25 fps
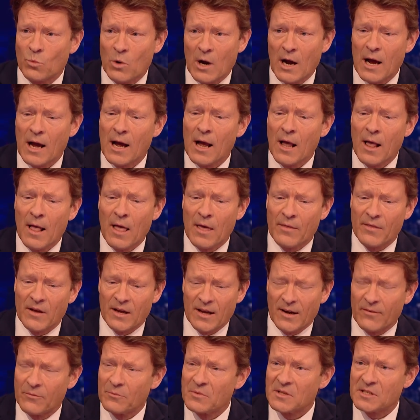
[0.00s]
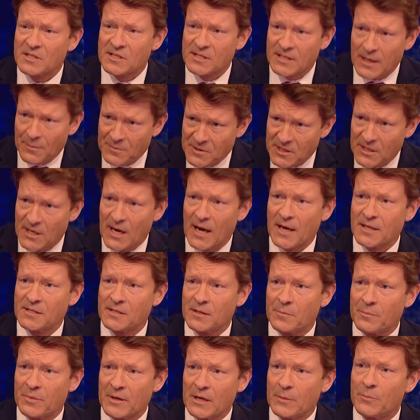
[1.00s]
where the government's
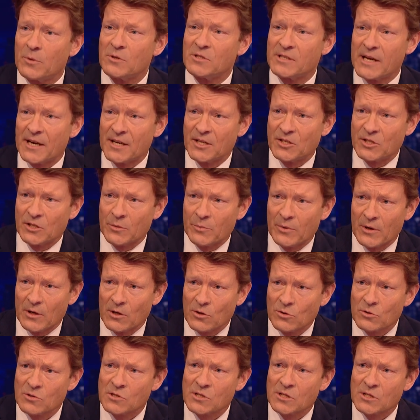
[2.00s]
subsidising people's energy bills.